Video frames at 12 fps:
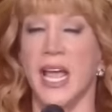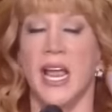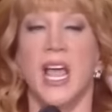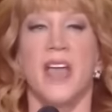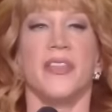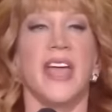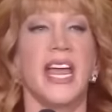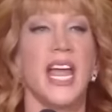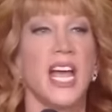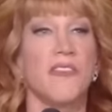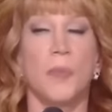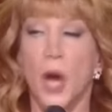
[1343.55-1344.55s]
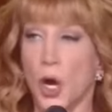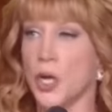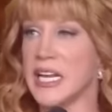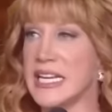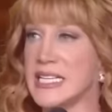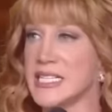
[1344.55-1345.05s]
Okay, they have
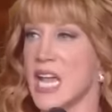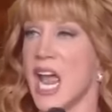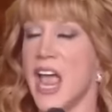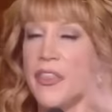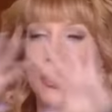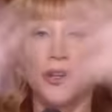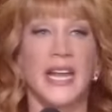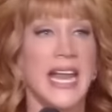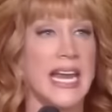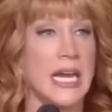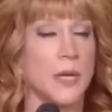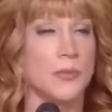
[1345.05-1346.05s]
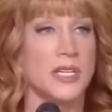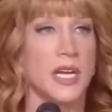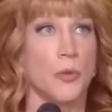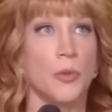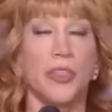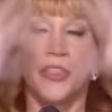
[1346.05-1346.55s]
parties and they're
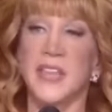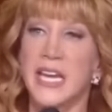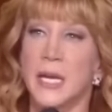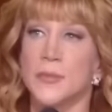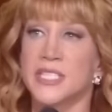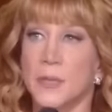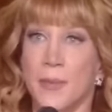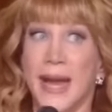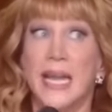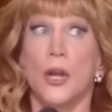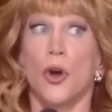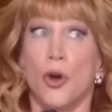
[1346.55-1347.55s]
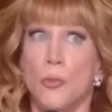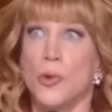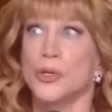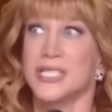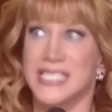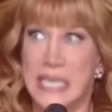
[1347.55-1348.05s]
named with themes that might
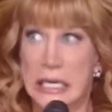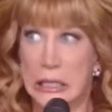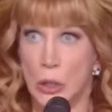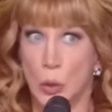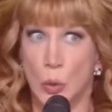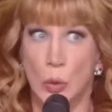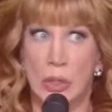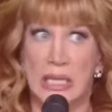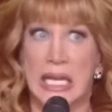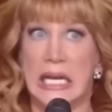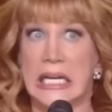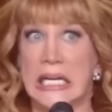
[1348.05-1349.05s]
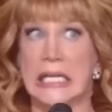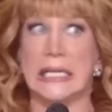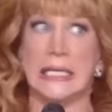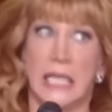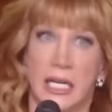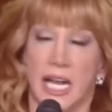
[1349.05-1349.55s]
almost sound like
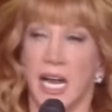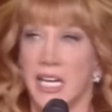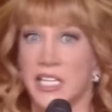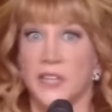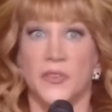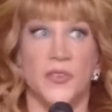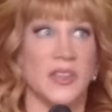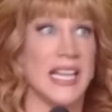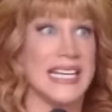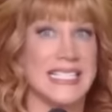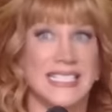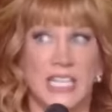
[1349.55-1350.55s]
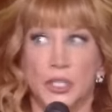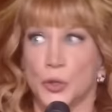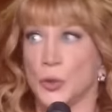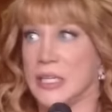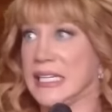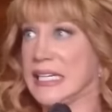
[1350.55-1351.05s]
kind of like
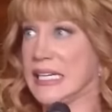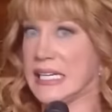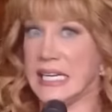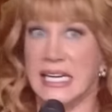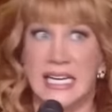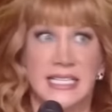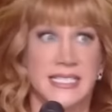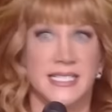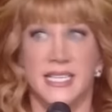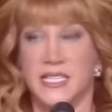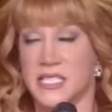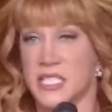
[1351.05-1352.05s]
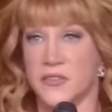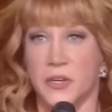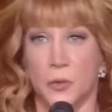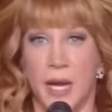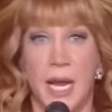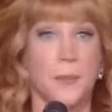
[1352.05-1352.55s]
sexually
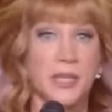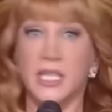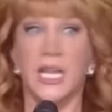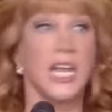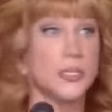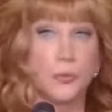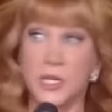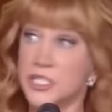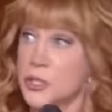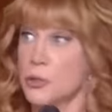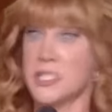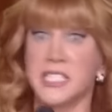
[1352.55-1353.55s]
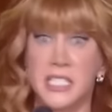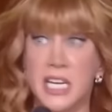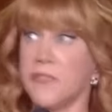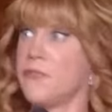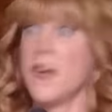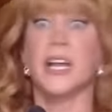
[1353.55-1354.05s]
insensitive in a way. But the gays, once they're at
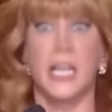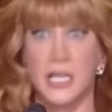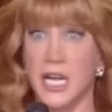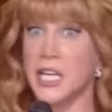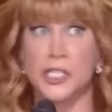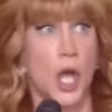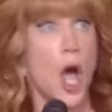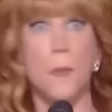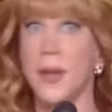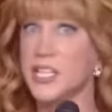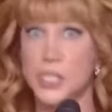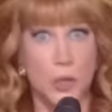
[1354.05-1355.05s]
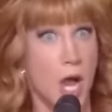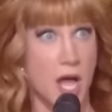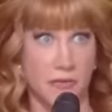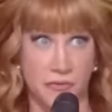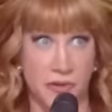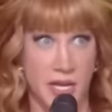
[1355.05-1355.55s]
sea, it. it is all bets are
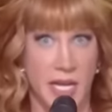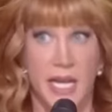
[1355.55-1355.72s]
off.